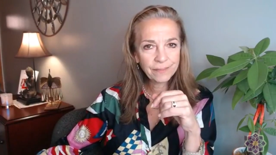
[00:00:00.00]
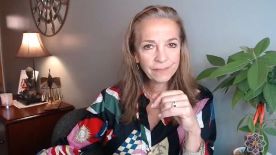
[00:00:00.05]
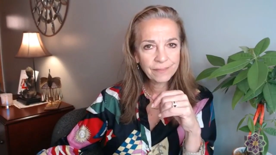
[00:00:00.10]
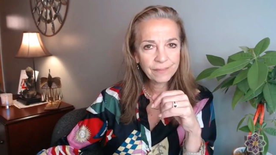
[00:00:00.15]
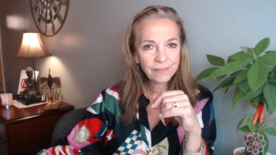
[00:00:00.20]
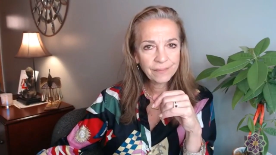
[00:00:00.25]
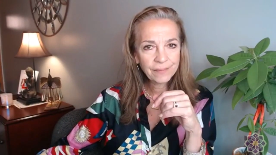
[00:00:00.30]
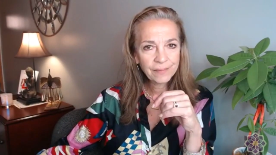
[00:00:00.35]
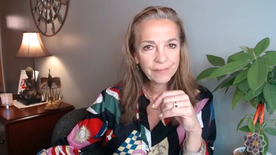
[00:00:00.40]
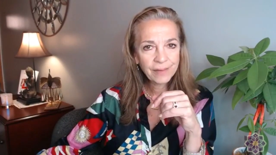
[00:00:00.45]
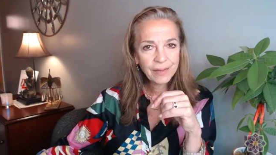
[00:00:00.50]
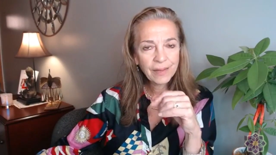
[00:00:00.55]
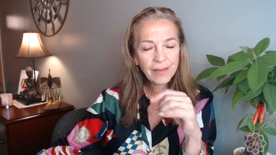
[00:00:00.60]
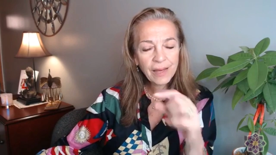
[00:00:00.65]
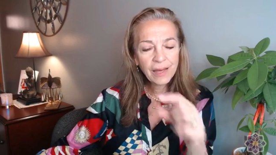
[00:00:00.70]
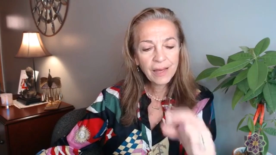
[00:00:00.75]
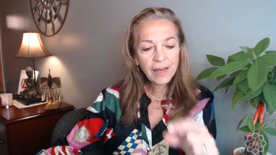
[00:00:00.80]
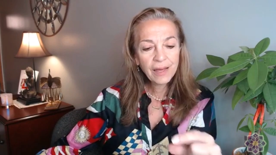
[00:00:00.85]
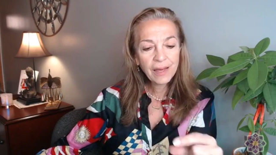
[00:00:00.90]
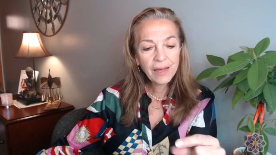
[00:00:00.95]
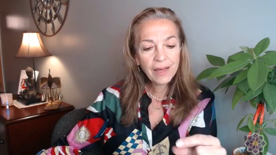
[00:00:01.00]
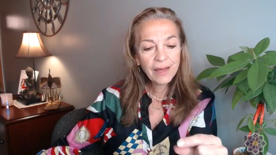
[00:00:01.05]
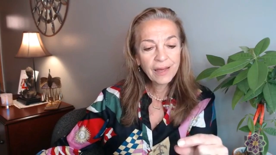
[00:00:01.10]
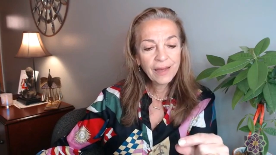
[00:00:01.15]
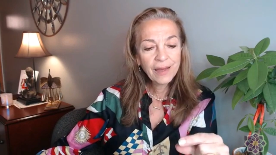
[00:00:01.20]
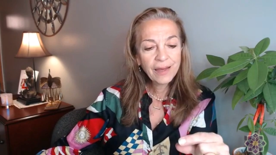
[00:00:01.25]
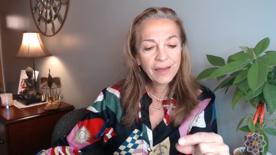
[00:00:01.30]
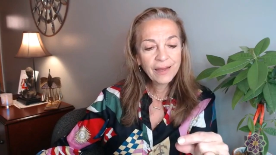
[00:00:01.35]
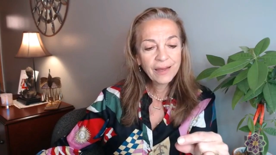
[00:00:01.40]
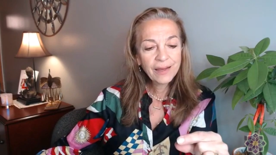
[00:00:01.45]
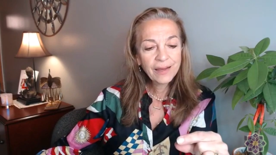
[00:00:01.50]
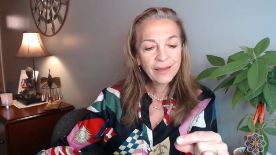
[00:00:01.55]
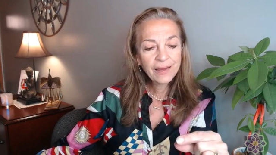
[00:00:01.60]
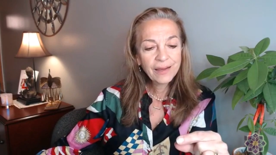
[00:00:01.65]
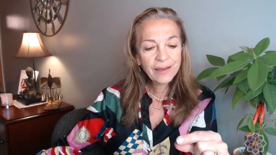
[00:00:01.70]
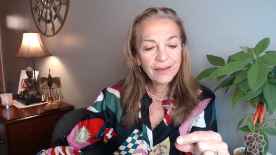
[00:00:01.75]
No one is speaking in this clip.